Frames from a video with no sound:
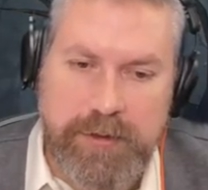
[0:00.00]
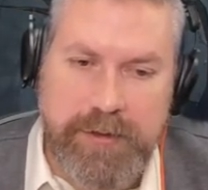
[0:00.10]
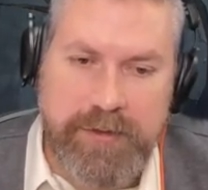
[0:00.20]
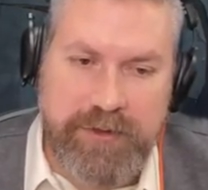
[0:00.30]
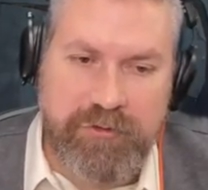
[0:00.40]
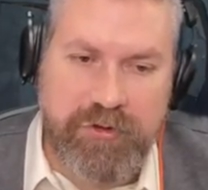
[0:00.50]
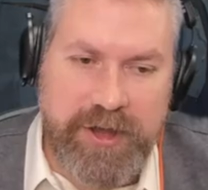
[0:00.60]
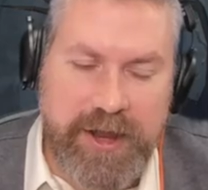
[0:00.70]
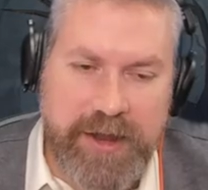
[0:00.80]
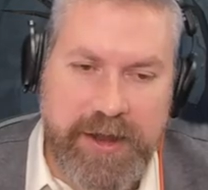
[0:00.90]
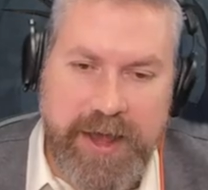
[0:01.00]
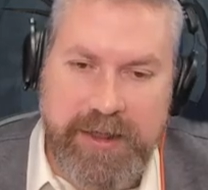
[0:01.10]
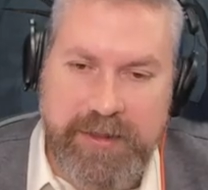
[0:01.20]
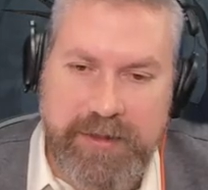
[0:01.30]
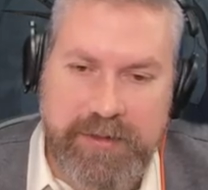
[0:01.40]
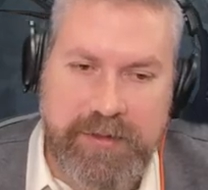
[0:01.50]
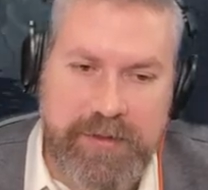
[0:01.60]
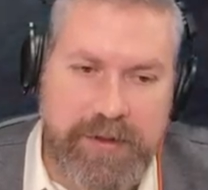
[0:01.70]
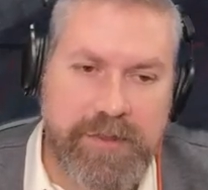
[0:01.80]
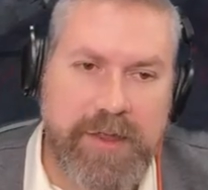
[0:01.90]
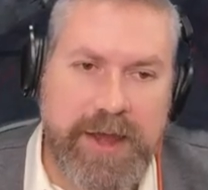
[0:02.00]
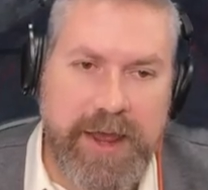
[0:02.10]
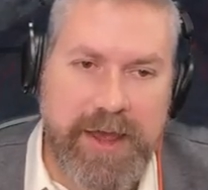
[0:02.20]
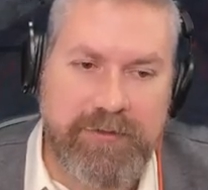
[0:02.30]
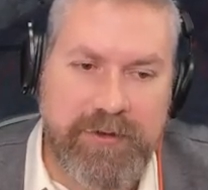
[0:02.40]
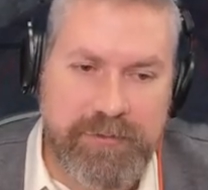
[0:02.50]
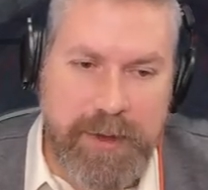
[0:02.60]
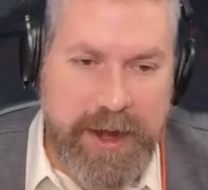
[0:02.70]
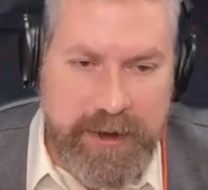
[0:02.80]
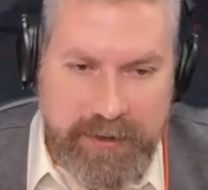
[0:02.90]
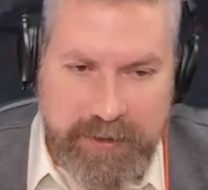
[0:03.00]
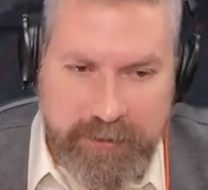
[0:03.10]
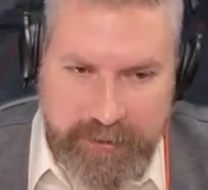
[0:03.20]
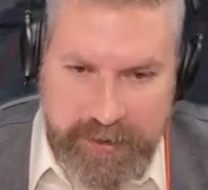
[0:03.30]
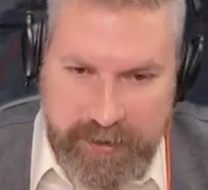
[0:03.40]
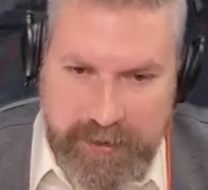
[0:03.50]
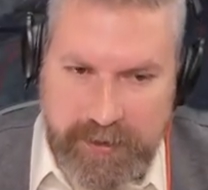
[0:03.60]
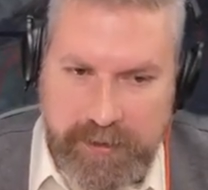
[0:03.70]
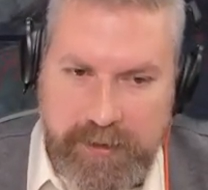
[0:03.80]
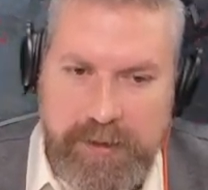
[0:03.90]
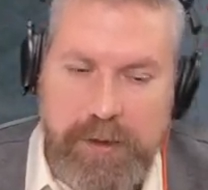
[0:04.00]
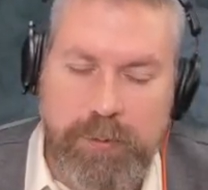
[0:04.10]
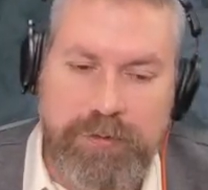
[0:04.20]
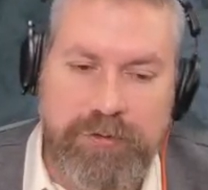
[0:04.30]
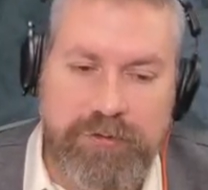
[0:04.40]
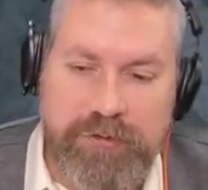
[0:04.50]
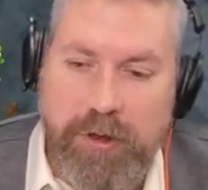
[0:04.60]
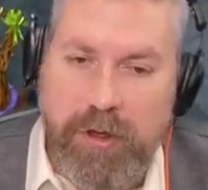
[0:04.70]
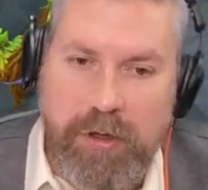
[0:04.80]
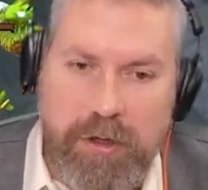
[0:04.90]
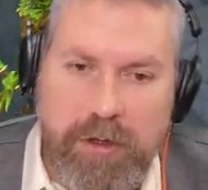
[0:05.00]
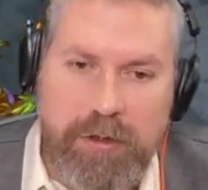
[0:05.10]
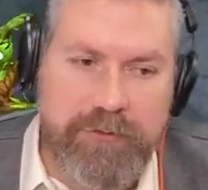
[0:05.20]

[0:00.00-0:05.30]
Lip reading: that she didn't, yeah, that they didn't have enough mana to do it, which is all